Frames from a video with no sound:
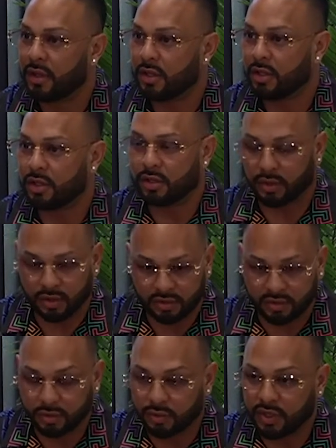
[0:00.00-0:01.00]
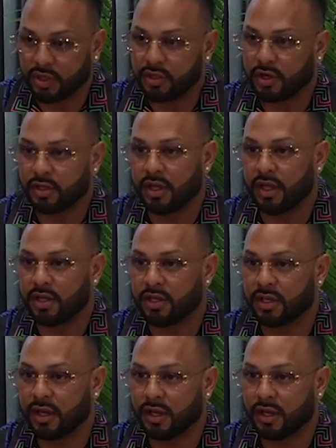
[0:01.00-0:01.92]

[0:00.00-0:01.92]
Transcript: you should go to school, get your education,